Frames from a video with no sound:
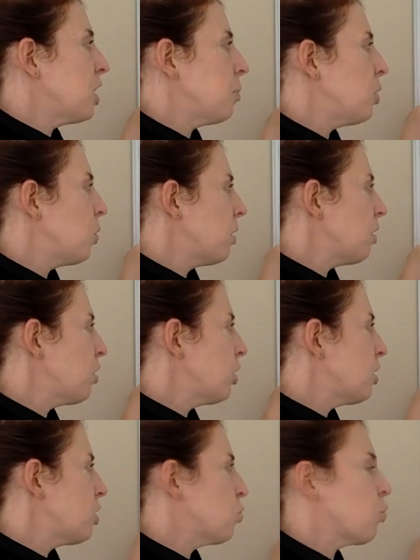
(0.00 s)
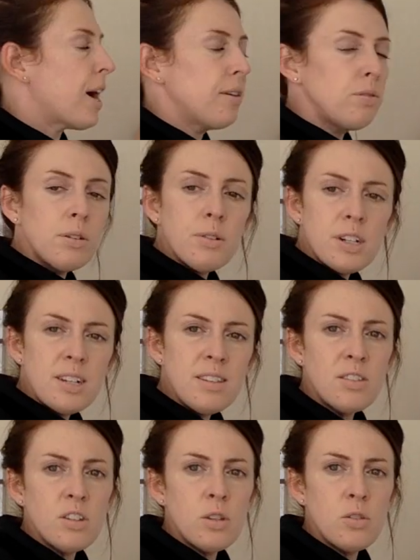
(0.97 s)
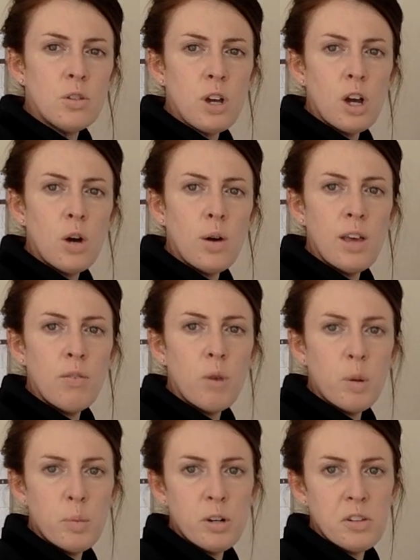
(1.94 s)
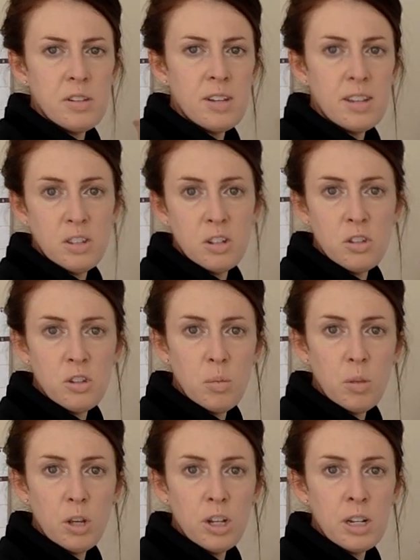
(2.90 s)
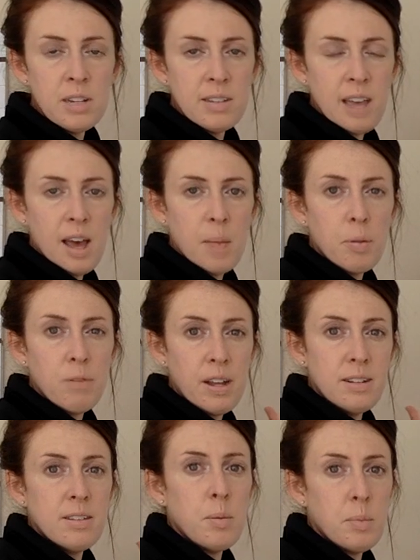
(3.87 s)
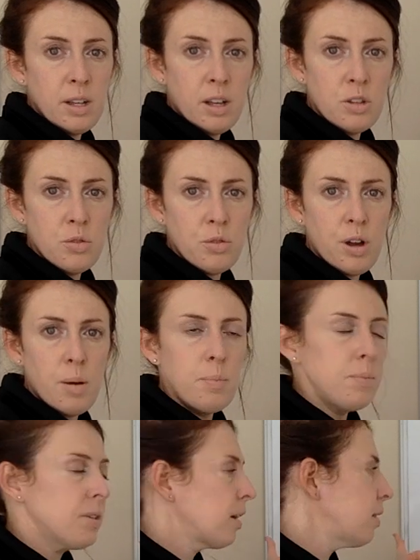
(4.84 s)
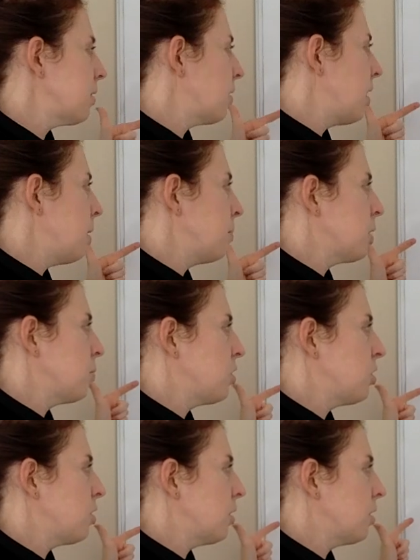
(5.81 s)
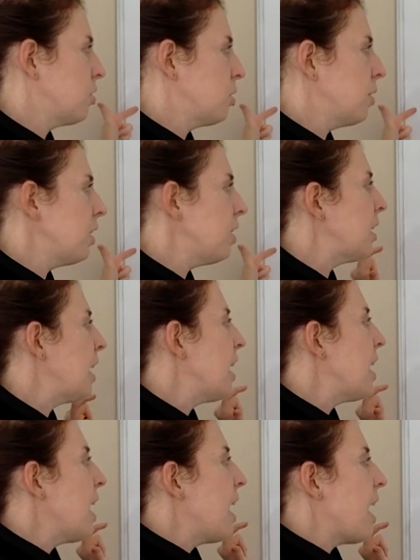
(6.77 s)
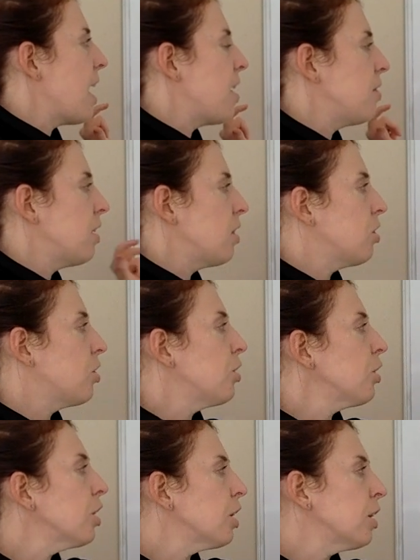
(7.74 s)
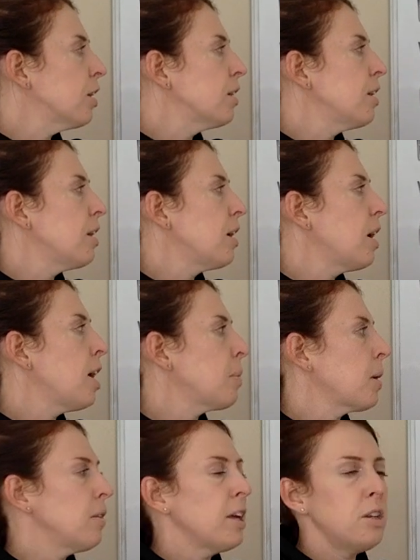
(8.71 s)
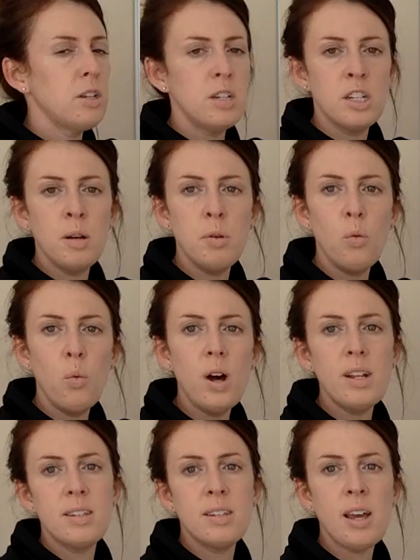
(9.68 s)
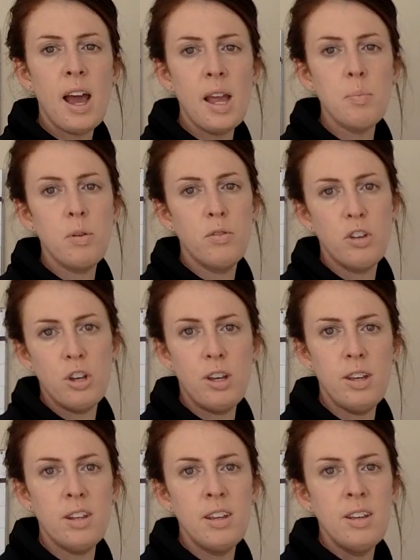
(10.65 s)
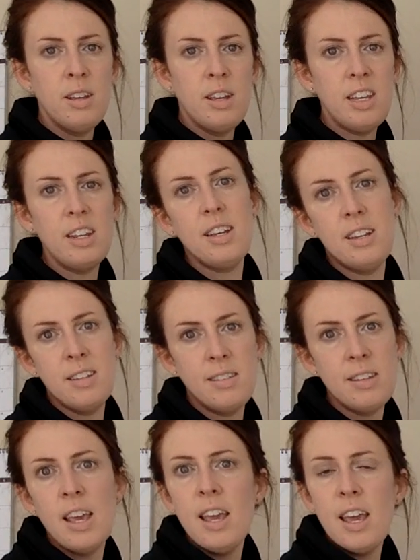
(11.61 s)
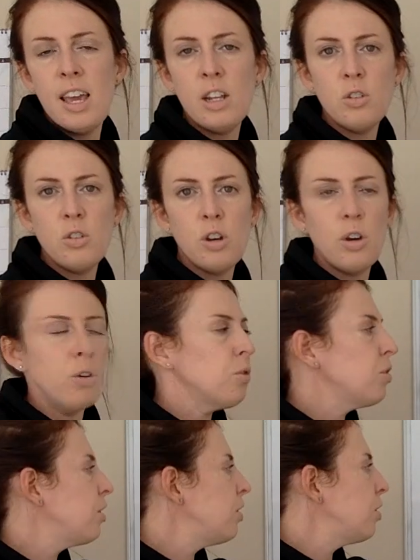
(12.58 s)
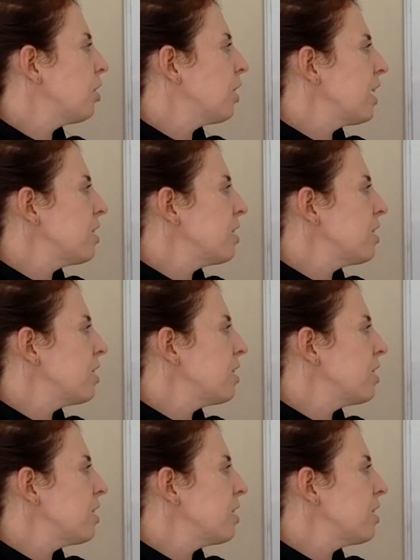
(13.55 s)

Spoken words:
tell me whether the good is rivalrous. So if one person does consume the good, does that prevent somebody else from consuming it? And then third, I'd like you to tell me what type of good it is. And so your